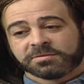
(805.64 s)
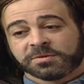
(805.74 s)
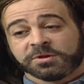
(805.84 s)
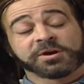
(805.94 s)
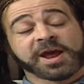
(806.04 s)

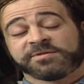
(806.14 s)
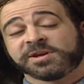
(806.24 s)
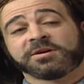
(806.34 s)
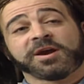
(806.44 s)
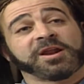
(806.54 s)
you're going to have to
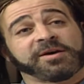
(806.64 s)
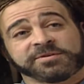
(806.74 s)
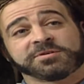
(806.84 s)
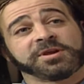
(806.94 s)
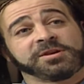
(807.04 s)
take their head off
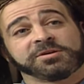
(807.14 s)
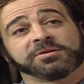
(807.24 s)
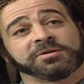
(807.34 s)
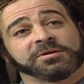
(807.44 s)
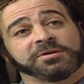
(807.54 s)
until they
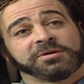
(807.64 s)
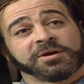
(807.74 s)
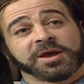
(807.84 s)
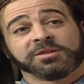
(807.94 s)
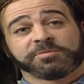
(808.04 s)
do.
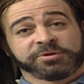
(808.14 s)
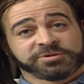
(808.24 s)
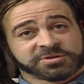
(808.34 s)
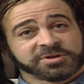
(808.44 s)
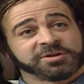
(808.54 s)
And the
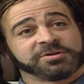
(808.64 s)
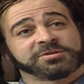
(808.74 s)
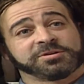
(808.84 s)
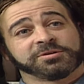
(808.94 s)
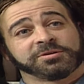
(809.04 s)
producer's going to do
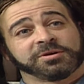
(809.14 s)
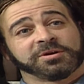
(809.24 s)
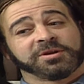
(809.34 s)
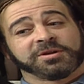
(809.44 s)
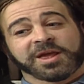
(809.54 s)
it too.
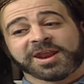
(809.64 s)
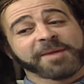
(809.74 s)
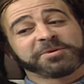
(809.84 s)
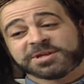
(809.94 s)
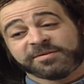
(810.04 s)
And it
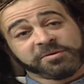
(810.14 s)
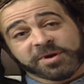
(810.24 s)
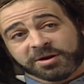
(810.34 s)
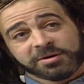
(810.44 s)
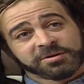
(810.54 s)
happens every
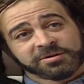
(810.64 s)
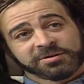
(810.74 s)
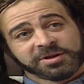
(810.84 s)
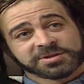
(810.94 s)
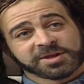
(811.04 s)
record.
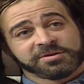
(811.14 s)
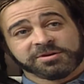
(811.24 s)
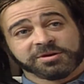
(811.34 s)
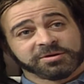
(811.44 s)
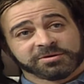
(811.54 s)
It's nothing
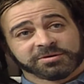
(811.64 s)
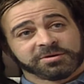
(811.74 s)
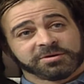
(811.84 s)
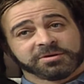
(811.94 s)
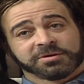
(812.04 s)
new.
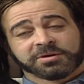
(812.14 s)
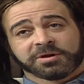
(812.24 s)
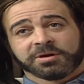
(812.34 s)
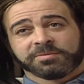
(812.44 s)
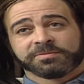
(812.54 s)

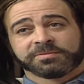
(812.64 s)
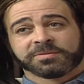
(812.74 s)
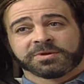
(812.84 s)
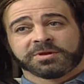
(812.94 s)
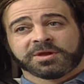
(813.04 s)

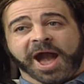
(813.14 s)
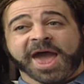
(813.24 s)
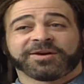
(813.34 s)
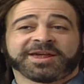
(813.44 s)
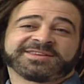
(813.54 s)
I
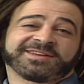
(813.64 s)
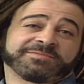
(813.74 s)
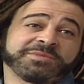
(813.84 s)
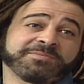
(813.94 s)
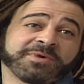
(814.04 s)
don't get it done to
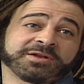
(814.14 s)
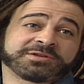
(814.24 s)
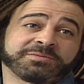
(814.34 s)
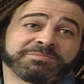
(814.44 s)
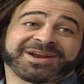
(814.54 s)
me
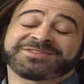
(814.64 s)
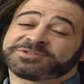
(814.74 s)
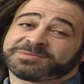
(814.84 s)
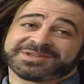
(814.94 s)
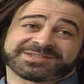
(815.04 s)
much, but I do
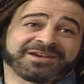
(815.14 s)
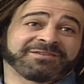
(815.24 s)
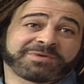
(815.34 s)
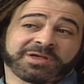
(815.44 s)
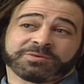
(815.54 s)
it to
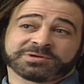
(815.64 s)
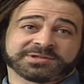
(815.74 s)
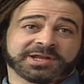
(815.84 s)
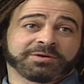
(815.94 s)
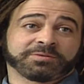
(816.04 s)
myself probably worse
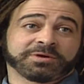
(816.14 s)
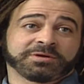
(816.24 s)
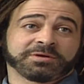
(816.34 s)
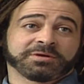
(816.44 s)
than anyone would.